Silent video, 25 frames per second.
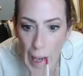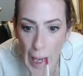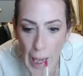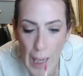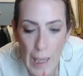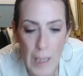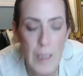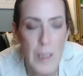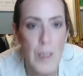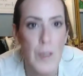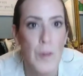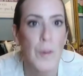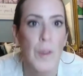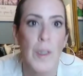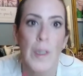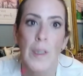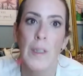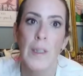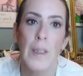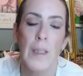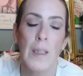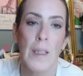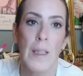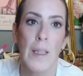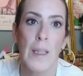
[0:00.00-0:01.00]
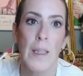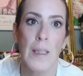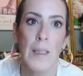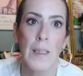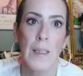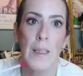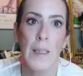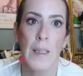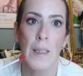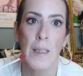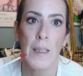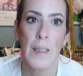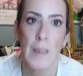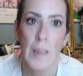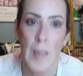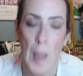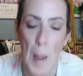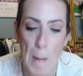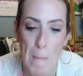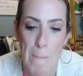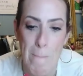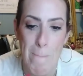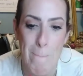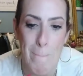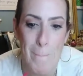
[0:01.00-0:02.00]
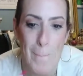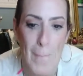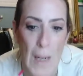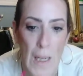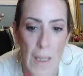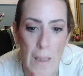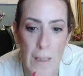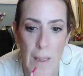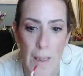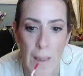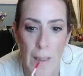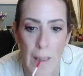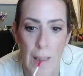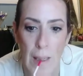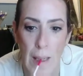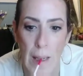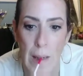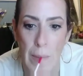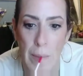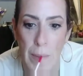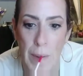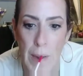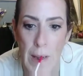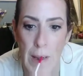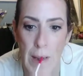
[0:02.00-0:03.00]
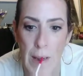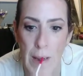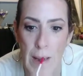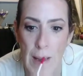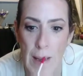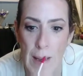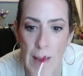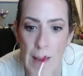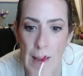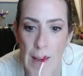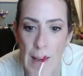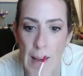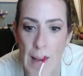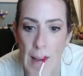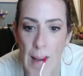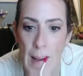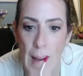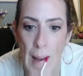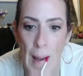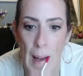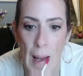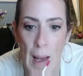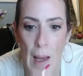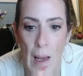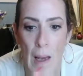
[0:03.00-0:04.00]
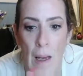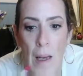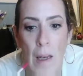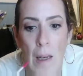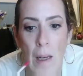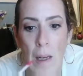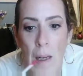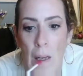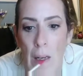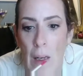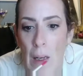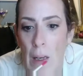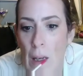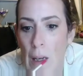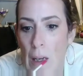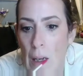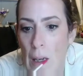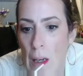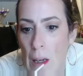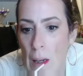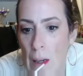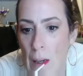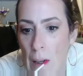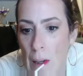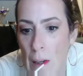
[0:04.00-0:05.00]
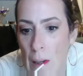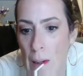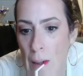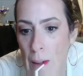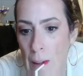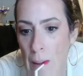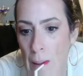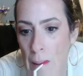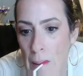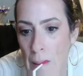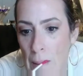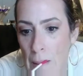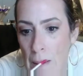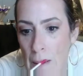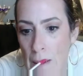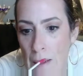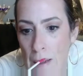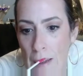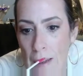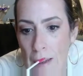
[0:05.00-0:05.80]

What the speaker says: It's really a light tint. It's like a light pinky. I